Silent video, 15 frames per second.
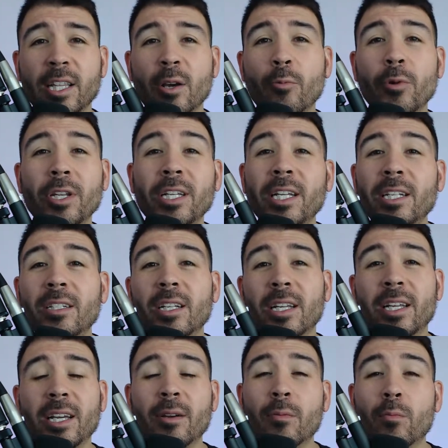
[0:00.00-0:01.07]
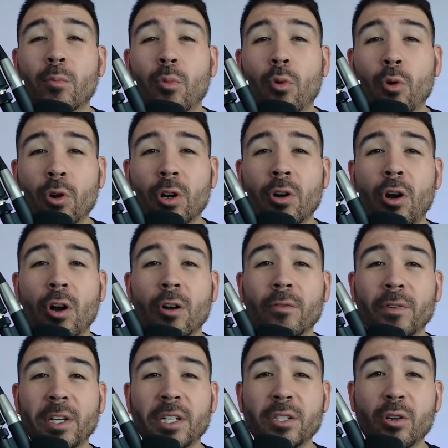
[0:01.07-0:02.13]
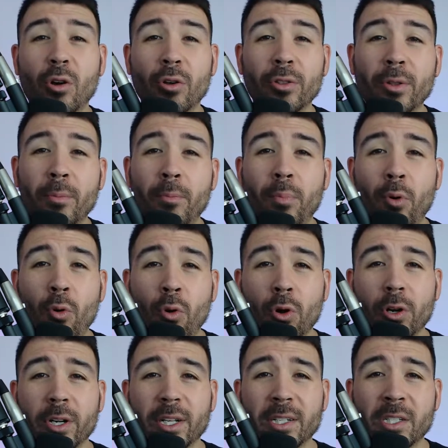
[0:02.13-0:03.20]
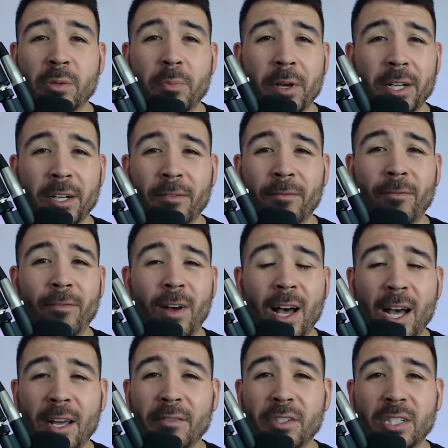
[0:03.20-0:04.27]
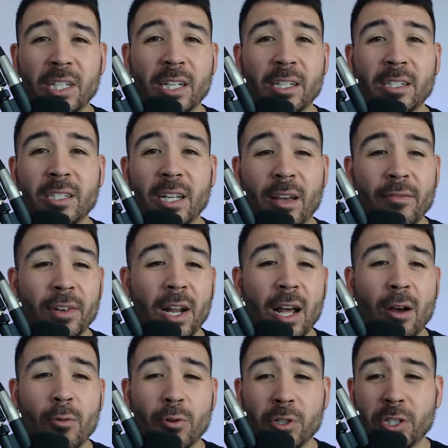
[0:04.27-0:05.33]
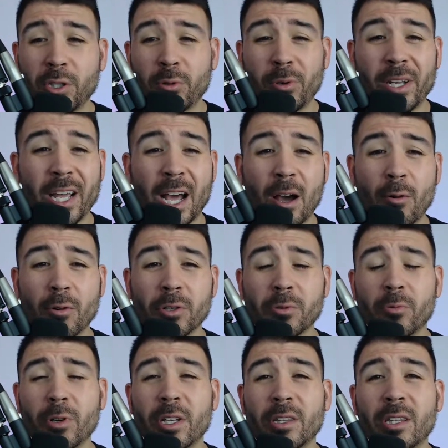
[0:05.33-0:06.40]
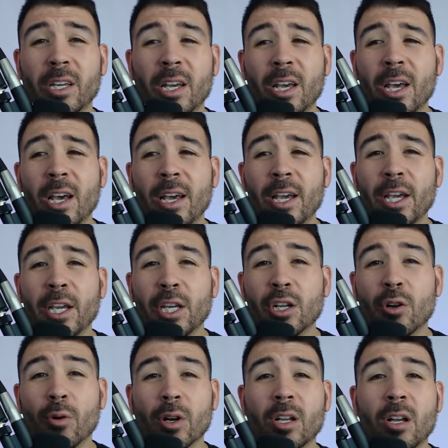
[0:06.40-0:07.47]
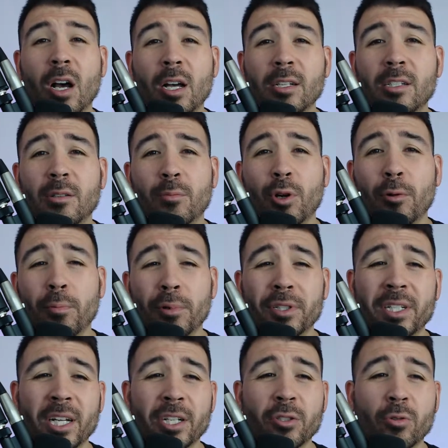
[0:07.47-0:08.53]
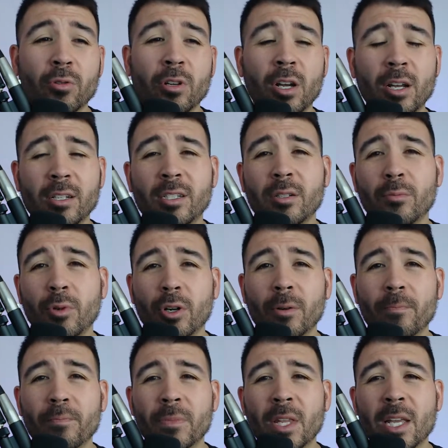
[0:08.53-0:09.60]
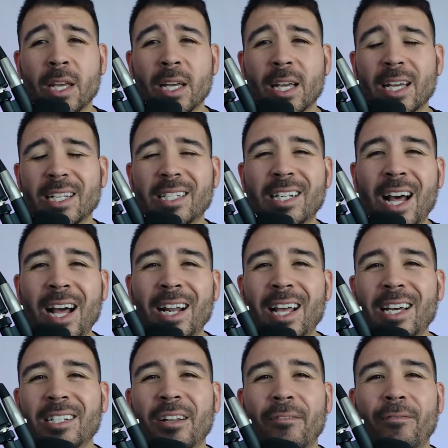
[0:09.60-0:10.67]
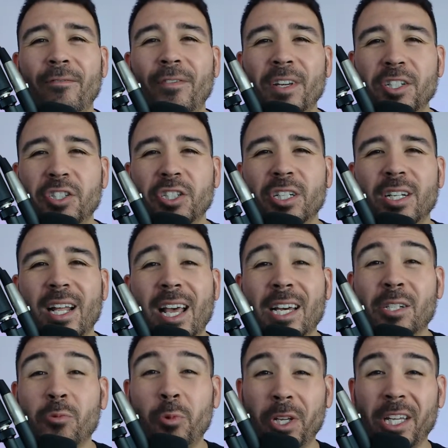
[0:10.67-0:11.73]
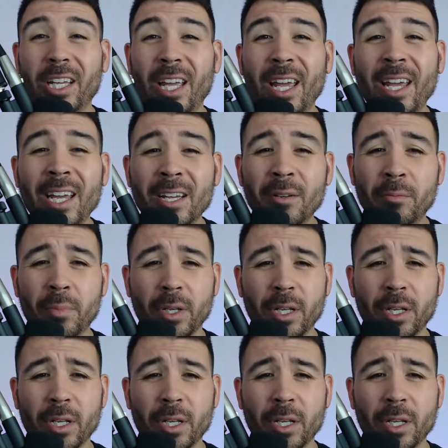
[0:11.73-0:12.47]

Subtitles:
then we need to get more RVs on the board, and spending 5, 6, 7 hours, 3 hours with, you know, a customer, potential customer, is not as efficient as we can